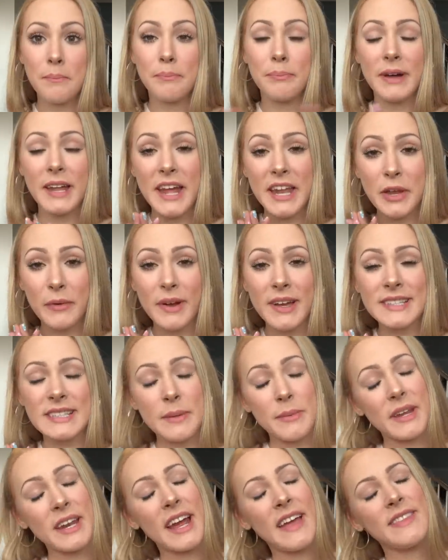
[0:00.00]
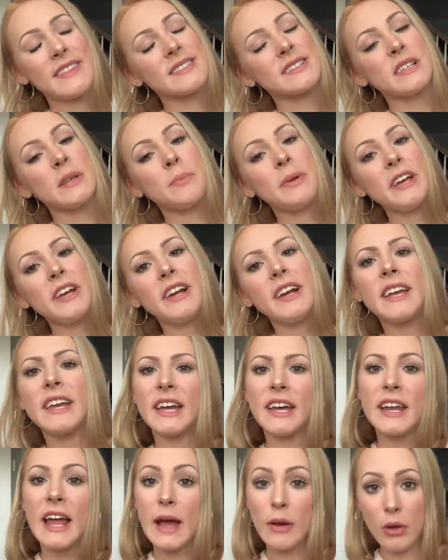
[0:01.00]
But anyways, I'm gonna end this clip here
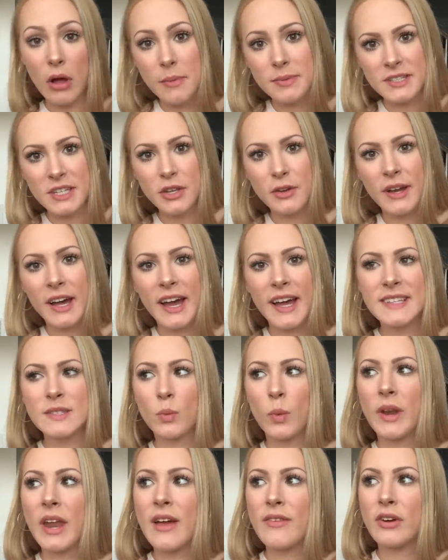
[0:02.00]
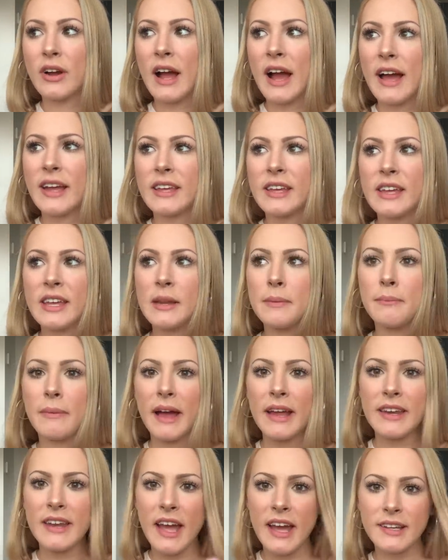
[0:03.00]
and I will update you guys whenever I eat
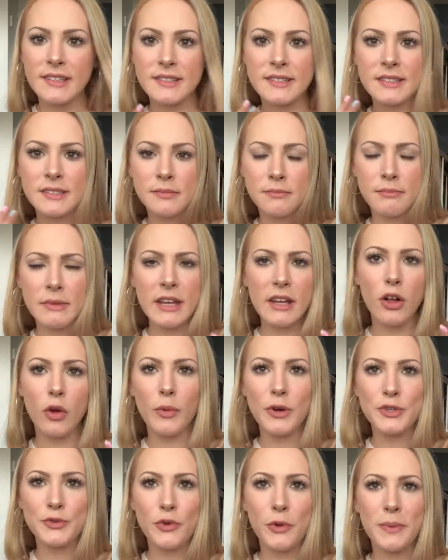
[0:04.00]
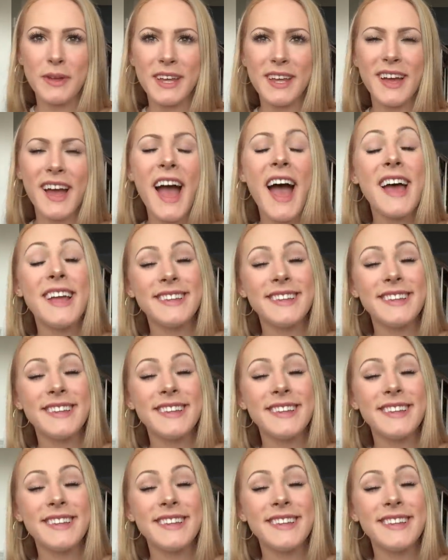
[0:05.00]
my next meal, which will be